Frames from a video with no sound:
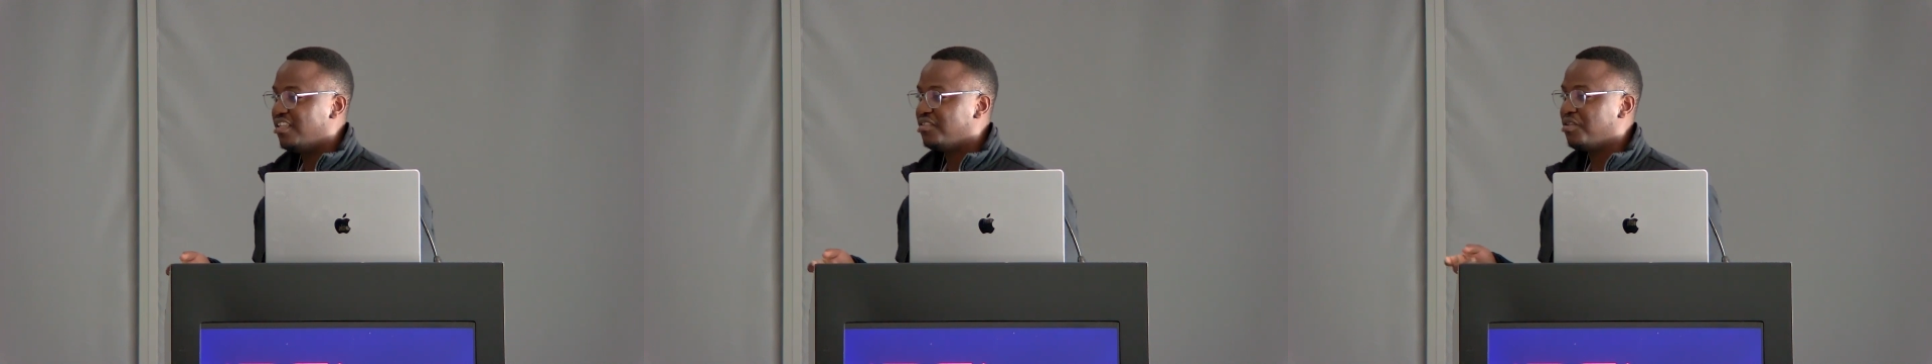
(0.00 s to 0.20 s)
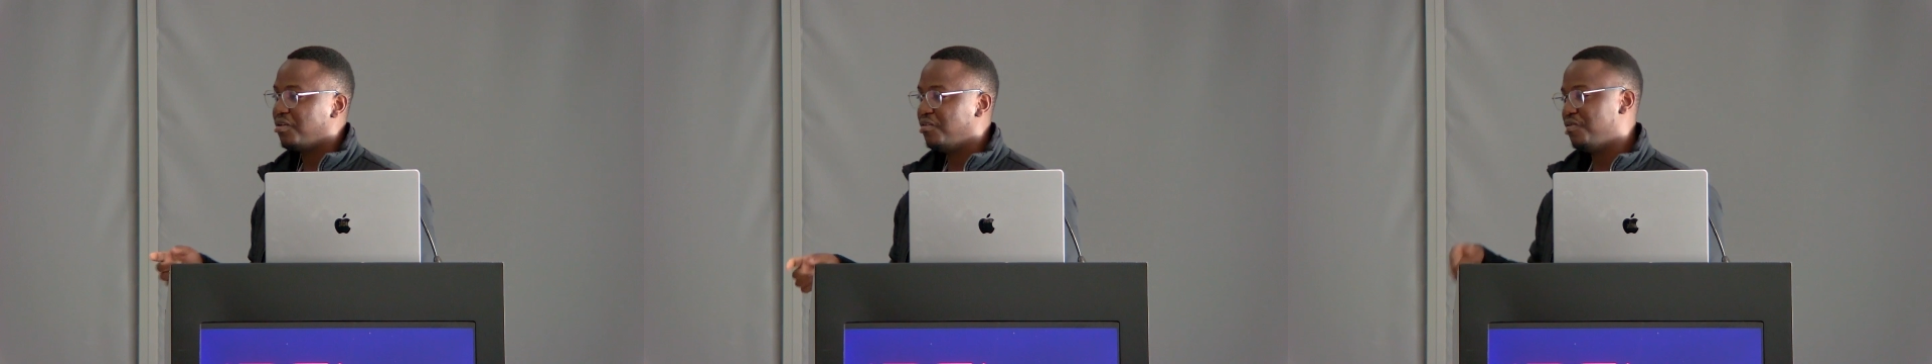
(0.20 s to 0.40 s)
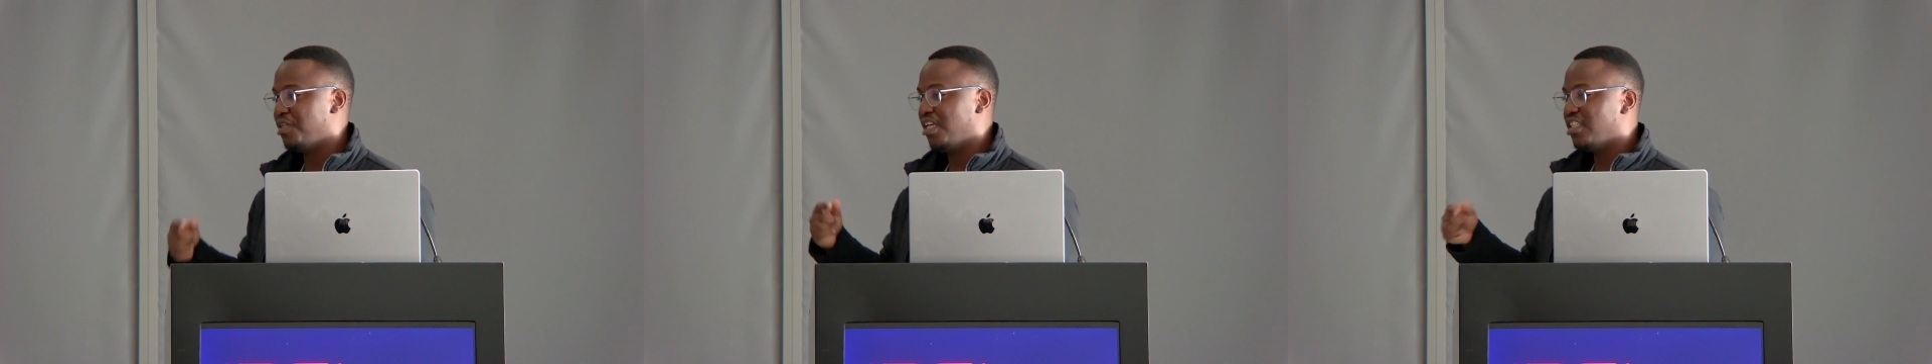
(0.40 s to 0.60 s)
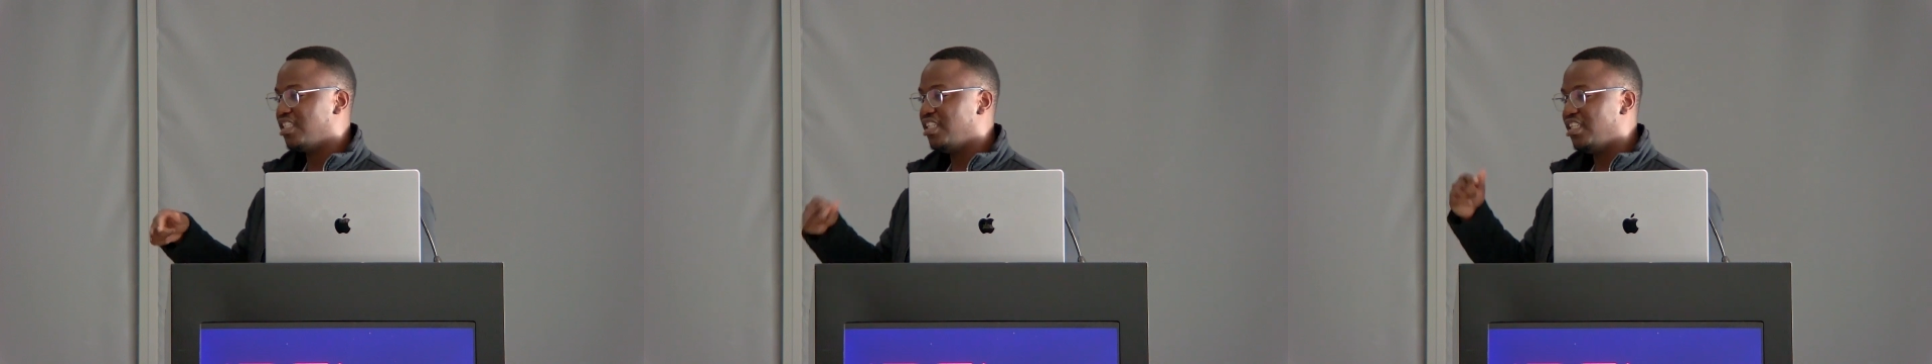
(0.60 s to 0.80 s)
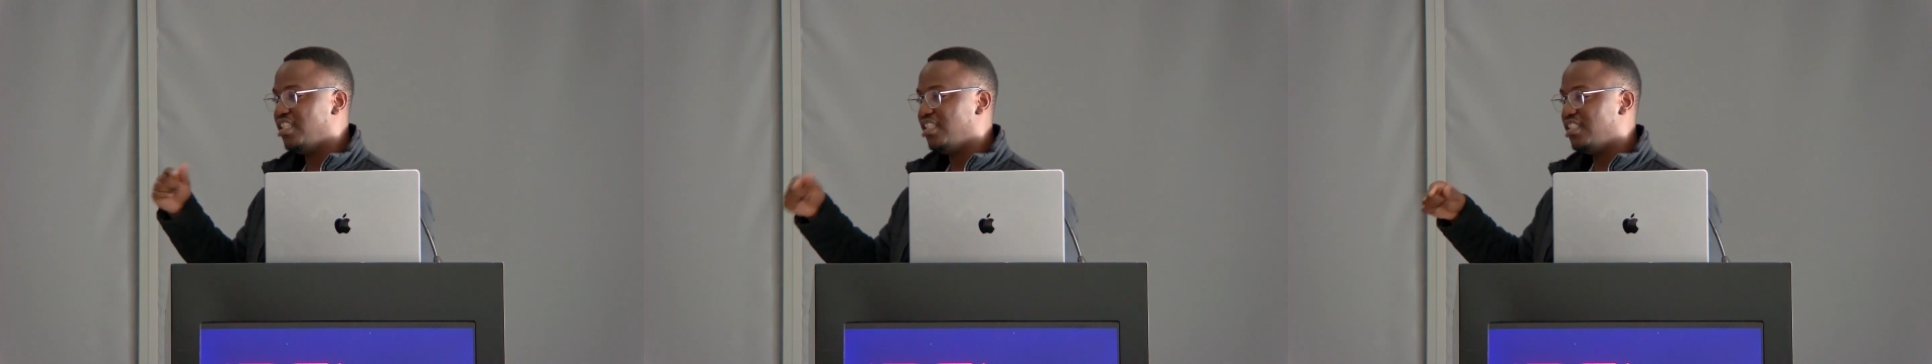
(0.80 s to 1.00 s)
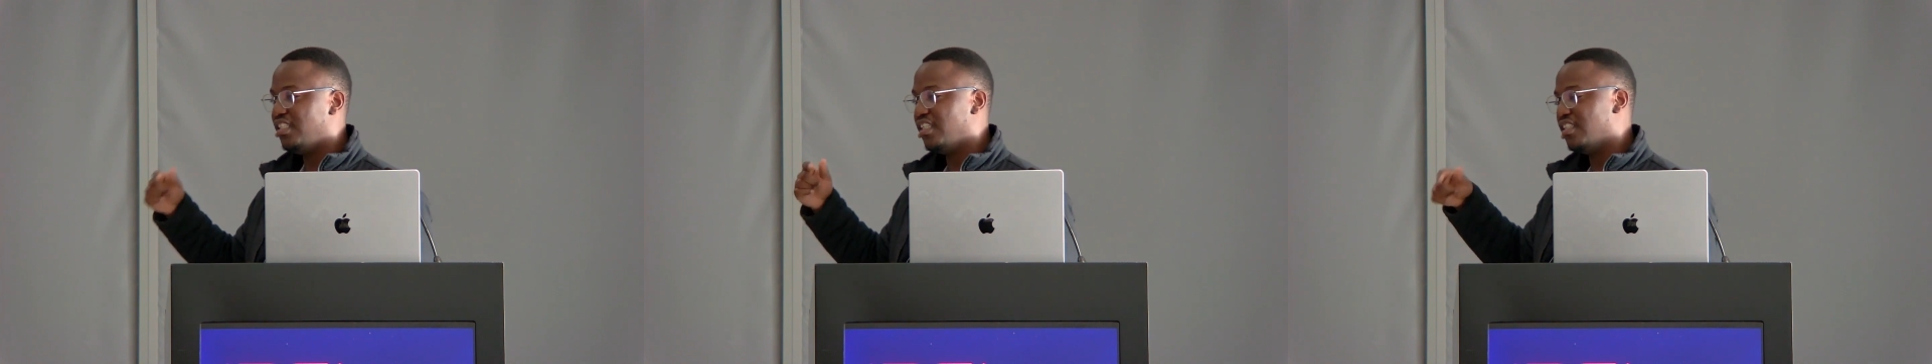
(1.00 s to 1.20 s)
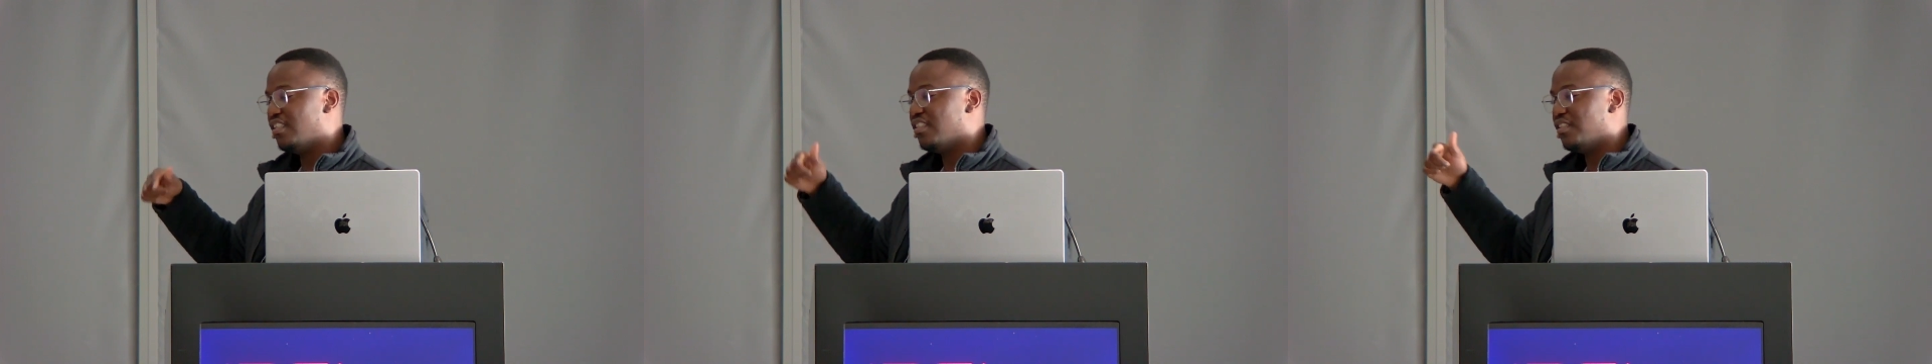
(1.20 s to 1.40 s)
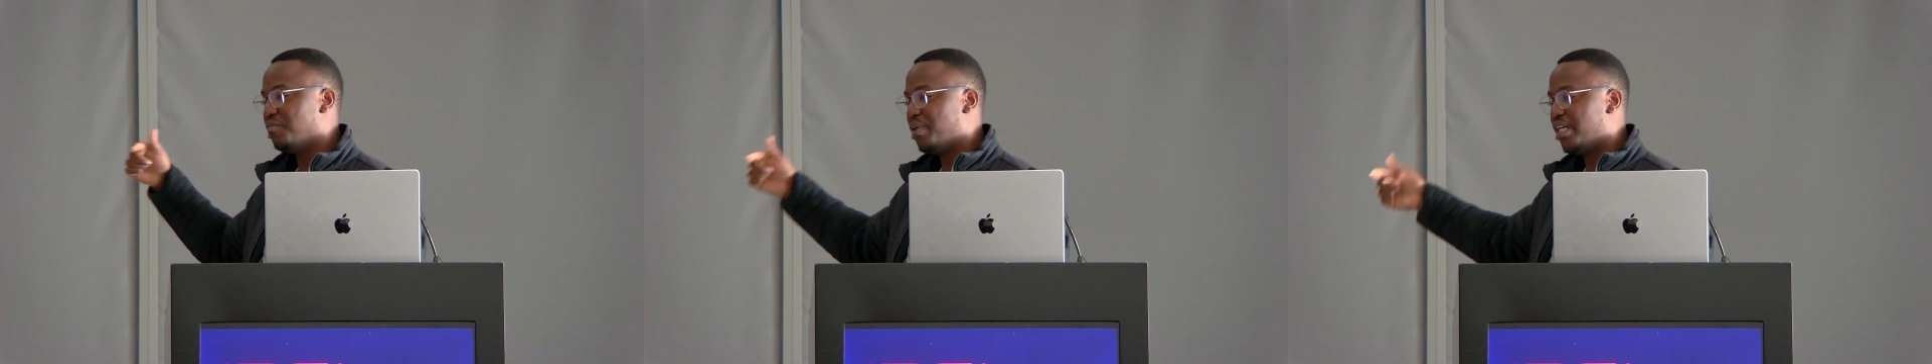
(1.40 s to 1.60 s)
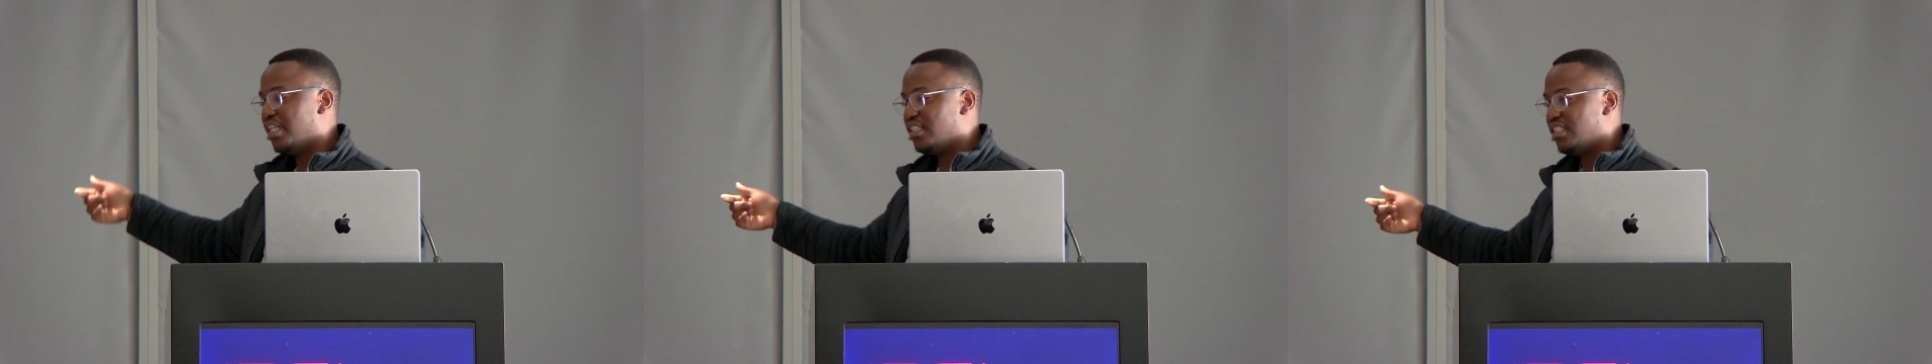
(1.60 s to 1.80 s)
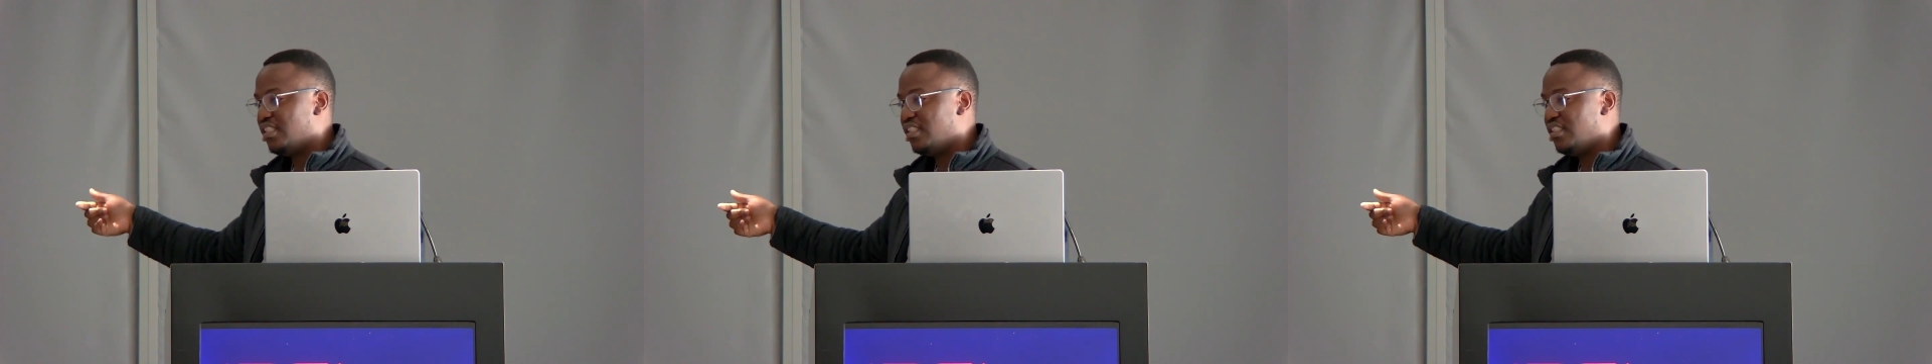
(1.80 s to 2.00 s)
So if you're actually hitting a third
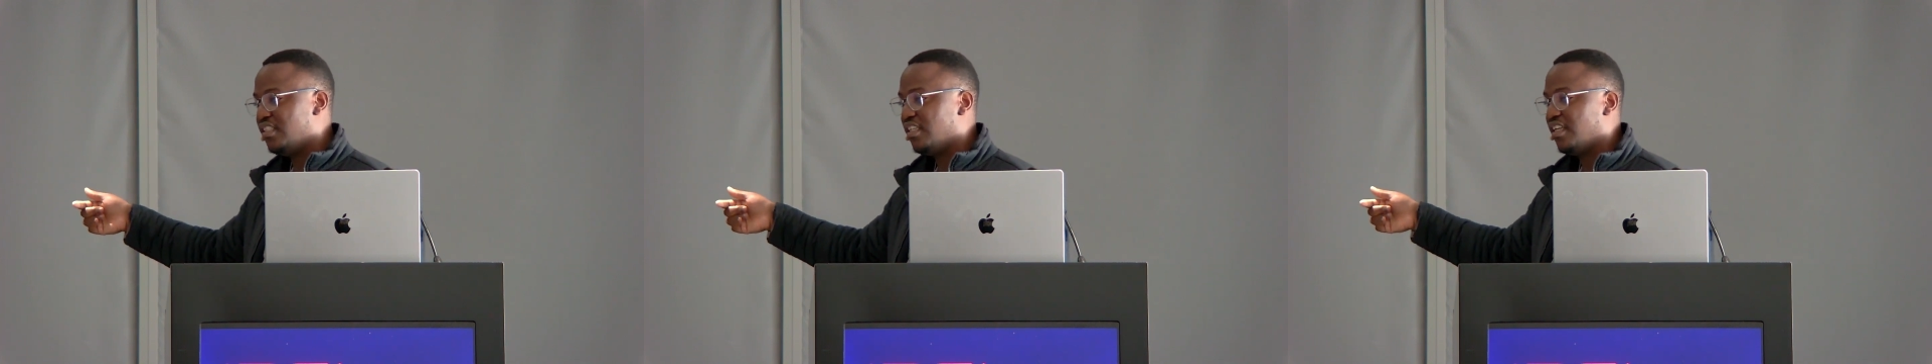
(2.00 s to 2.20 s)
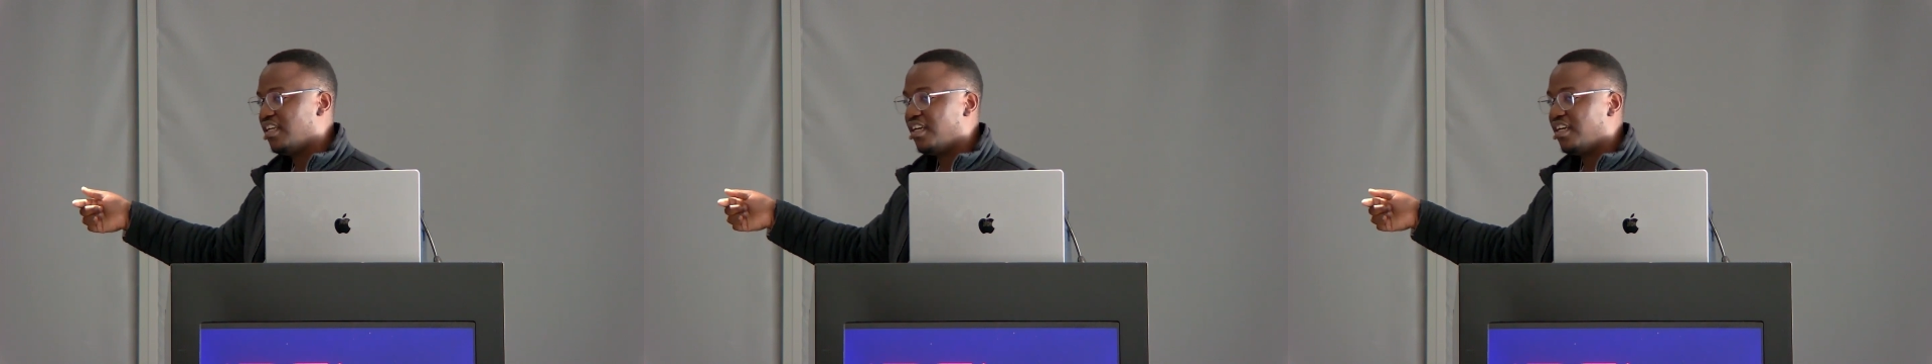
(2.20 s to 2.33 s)
party,